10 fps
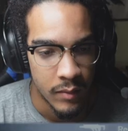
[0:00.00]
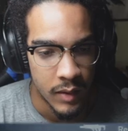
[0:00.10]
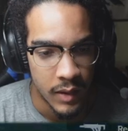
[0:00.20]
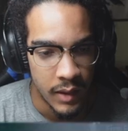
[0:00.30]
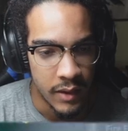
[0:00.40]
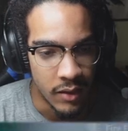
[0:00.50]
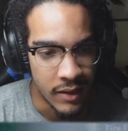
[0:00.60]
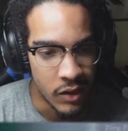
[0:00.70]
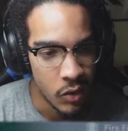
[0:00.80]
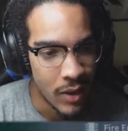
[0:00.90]
He doesn't
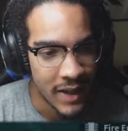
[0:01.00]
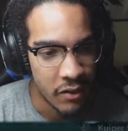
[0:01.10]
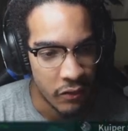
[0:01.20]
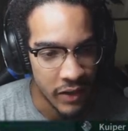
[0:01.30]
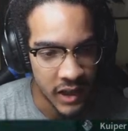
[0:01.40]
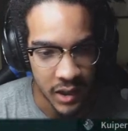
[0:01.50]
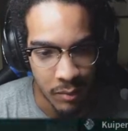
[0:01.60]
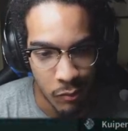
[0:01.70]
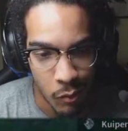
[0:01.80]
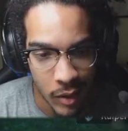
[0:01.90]
know I can finish him in
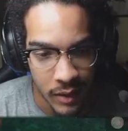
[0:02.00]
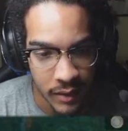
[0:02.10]
1